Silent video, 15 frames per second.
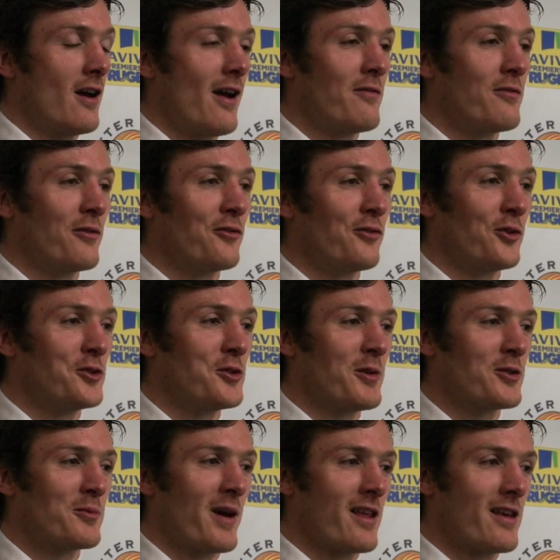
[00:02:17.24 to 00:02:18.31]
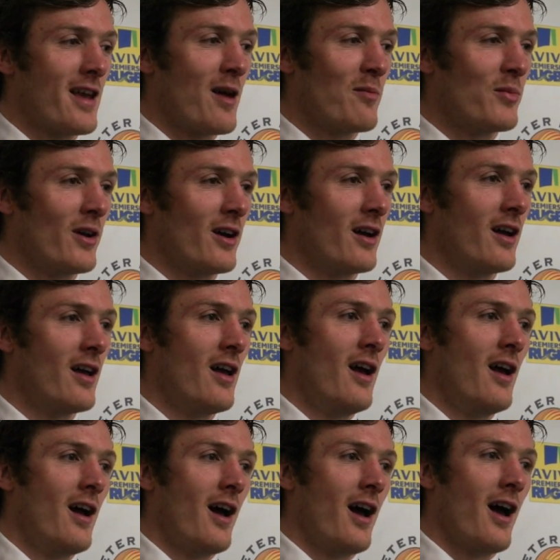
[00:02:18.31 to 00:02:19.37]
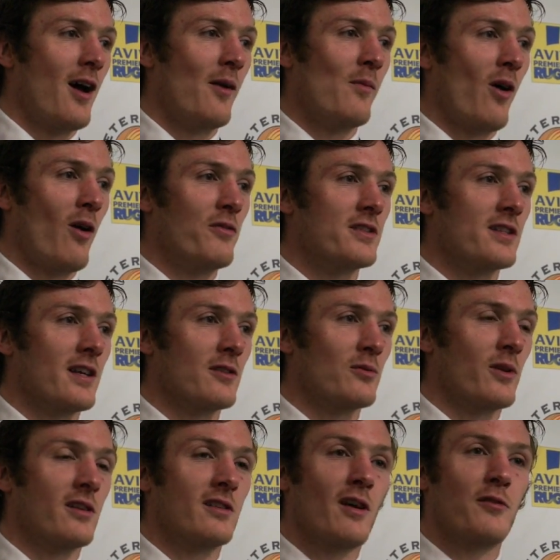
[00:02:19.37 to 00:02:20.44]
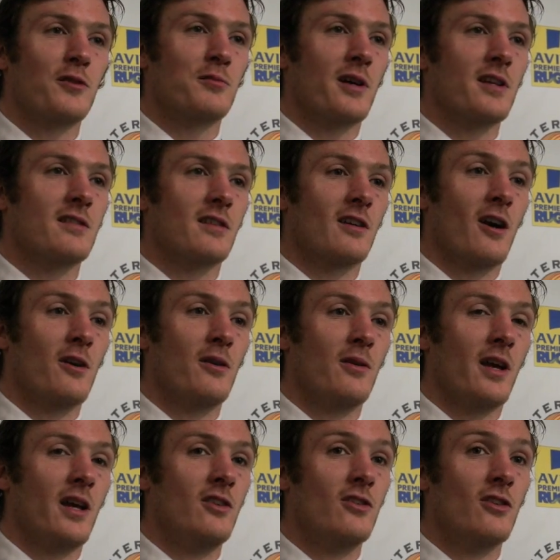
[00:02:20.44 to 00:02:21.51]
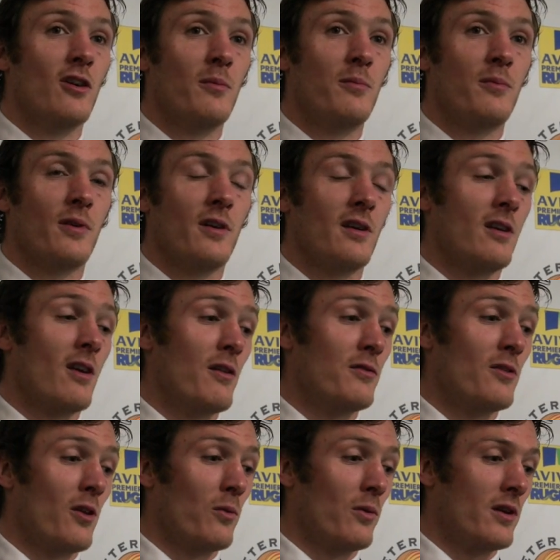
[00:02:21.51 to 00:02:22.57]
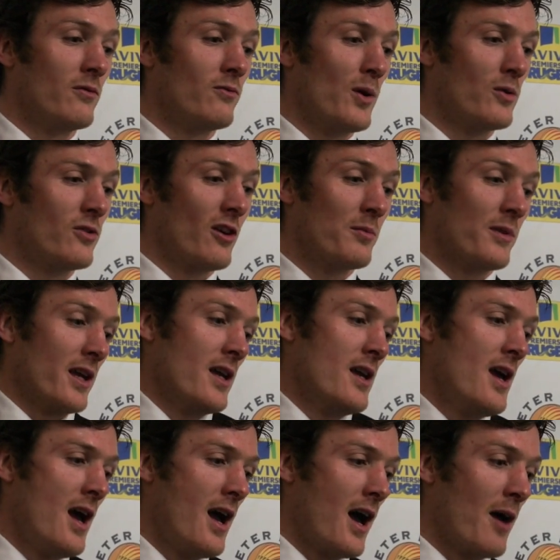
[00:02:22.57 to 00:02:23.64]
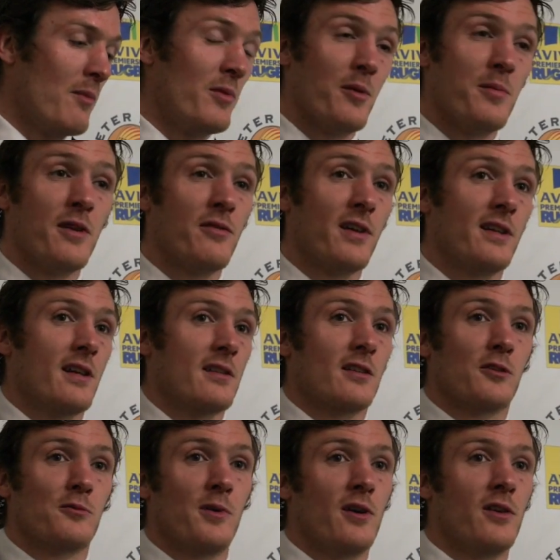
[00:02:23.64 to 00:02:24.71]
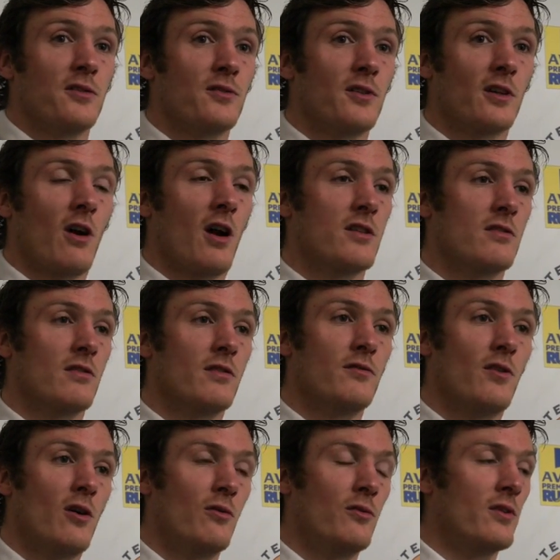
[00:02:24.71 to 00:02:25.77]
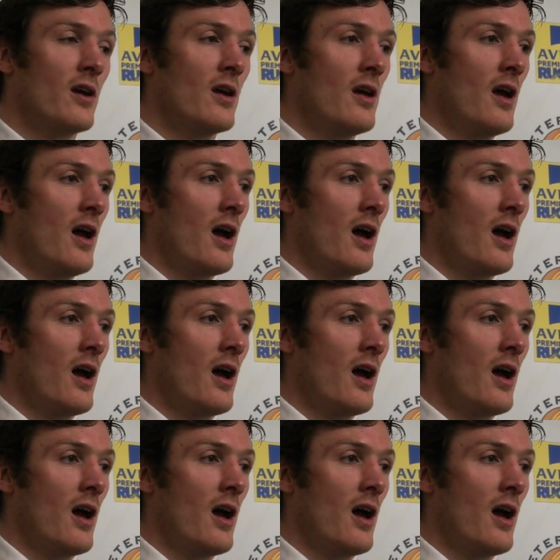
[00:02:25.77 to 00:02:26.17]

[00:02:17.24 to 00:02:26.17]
know, I haven't thought too much about it yet, but obviously, it's one of the toughest places to go in Europe. You know, if not in world rugby, but it'll be a fantastic experience for the guys that are involved.